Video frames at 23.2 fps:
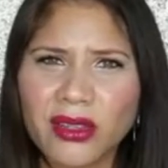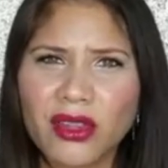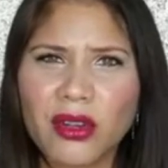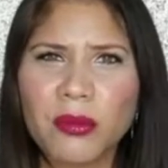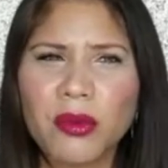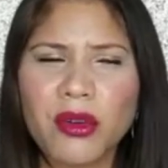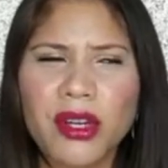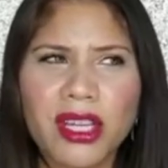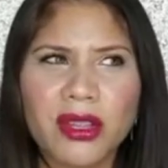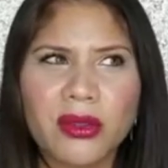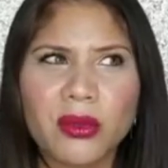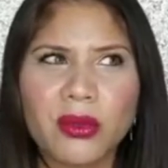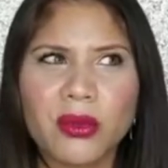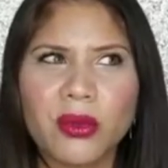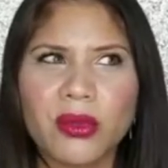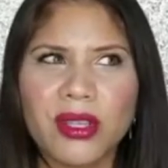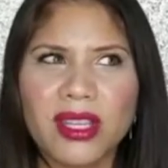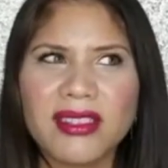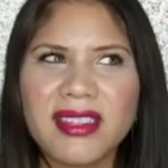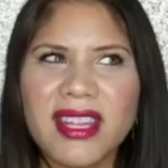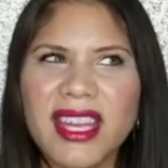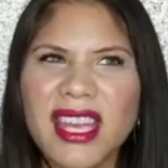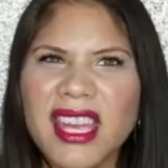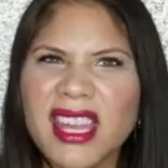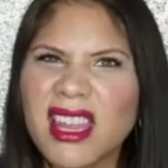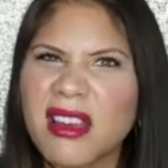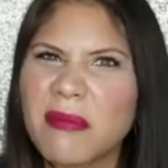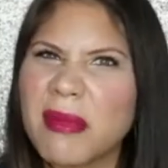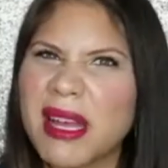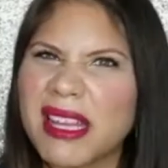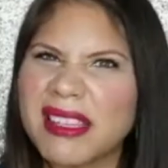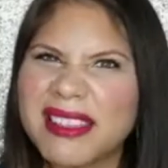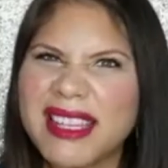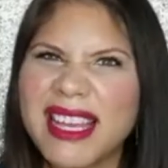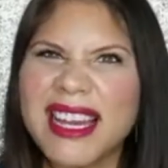they don't stay
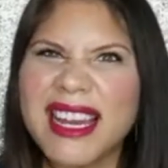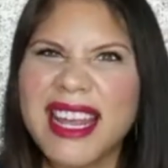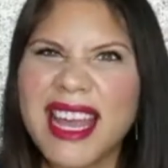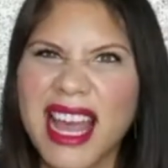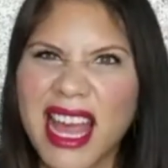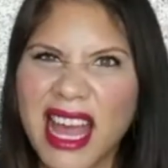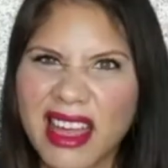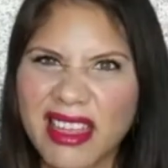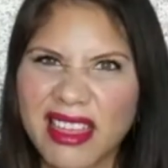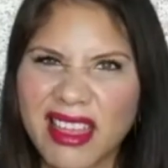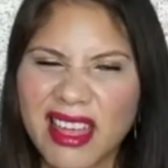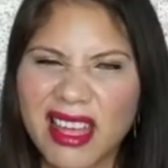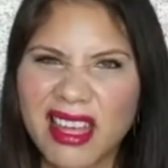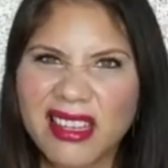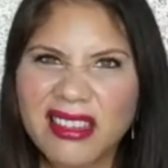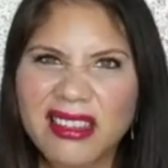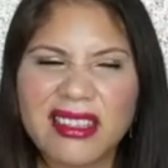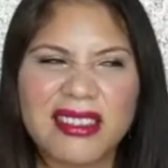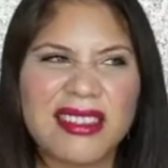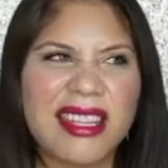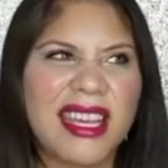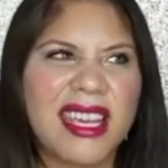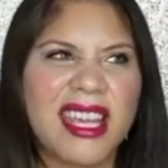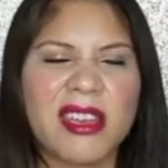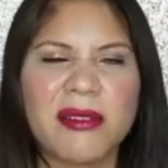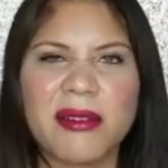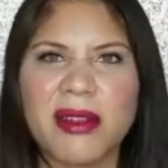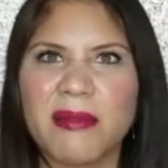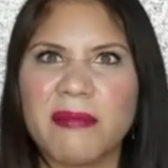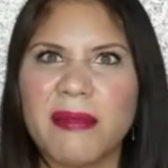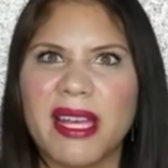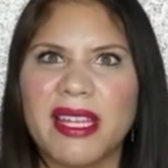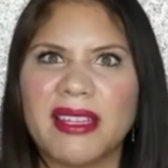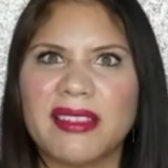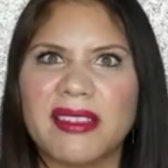the same way as they
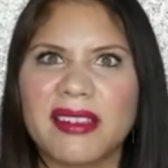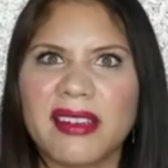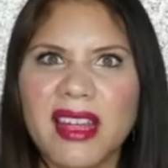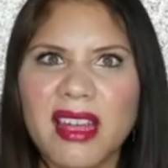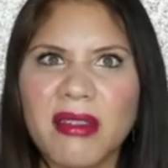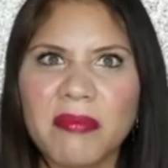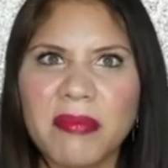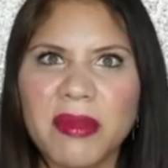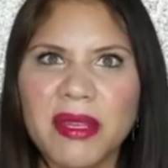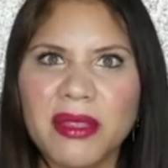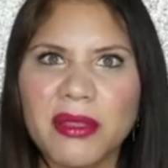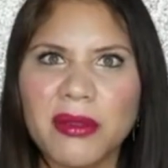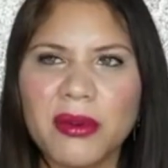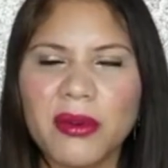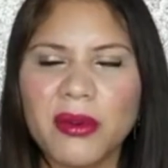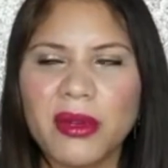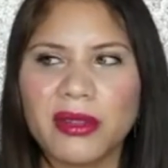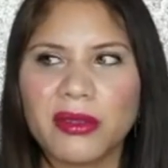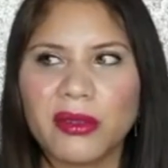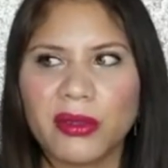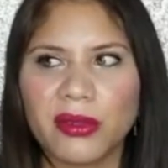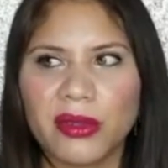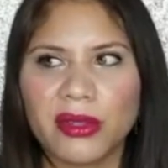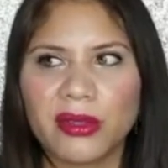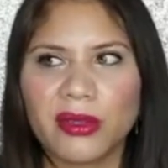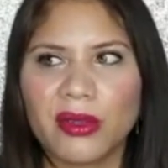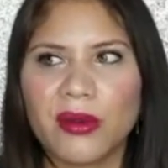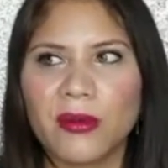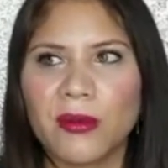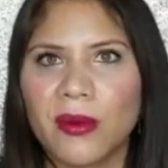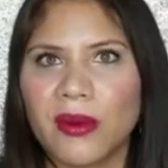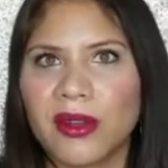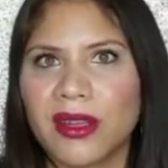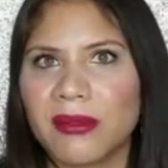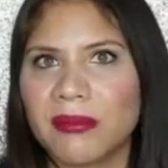used to because now they're kind
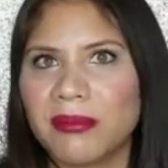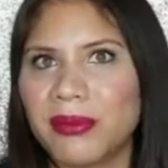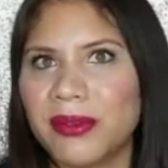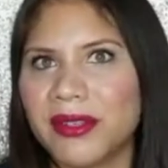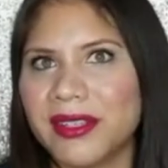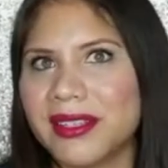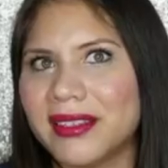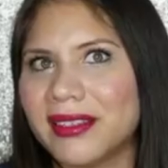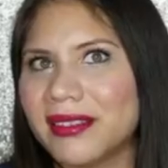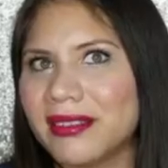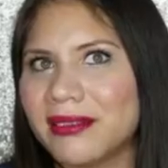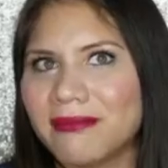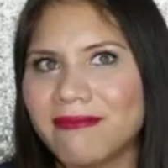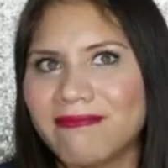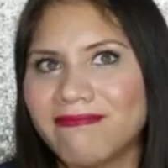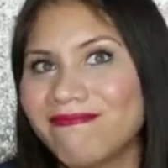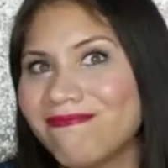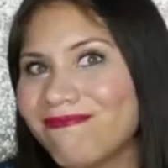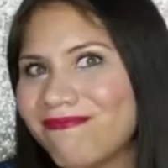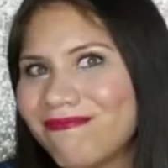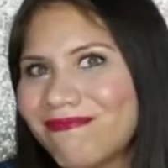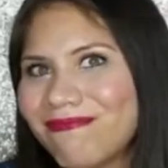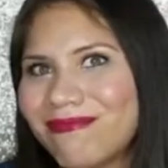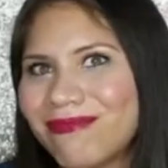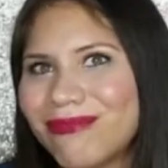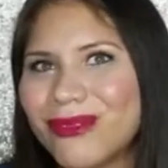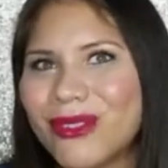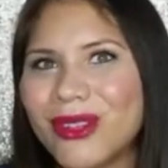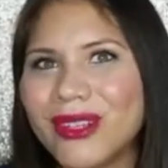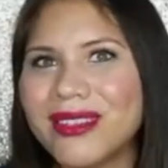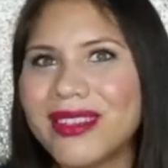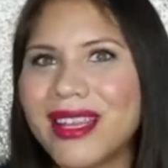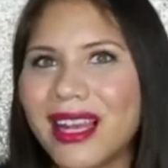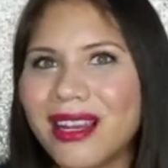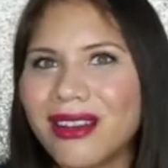of thin and they break
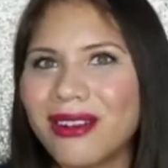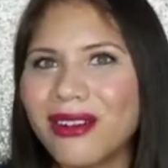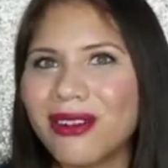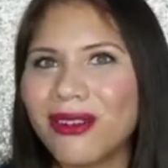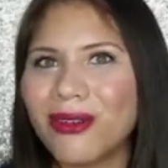easily.